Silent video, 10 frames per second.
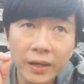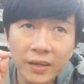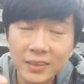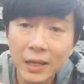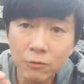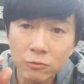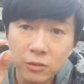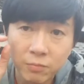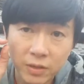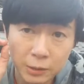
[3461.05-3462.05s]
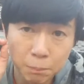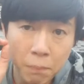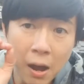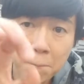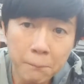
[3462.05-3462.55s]
in this live stream is
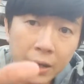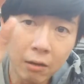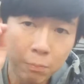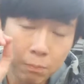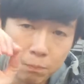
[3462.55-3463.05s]
pumping up